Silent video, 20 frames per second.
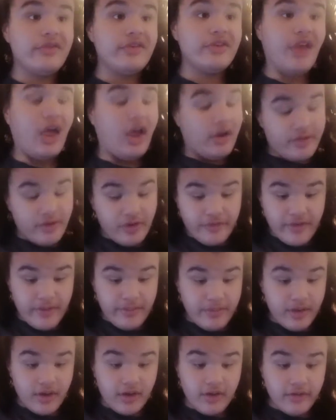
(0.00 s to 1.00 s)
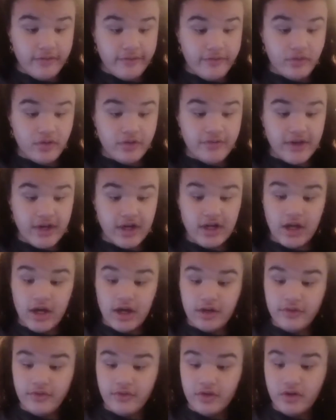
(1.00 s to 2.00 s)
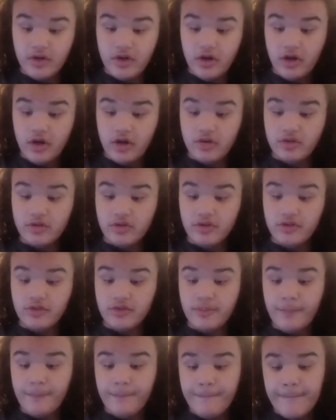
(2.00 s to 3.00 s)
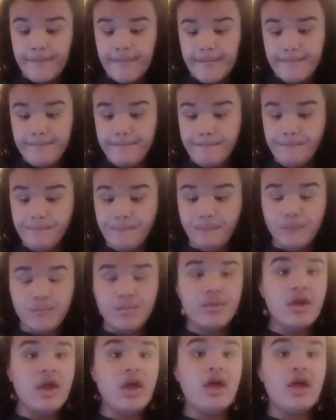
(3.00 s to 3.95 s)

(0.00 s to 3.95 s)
Cause I don't know if I'm paying forty five dollars for cologne. Cause mm-mm.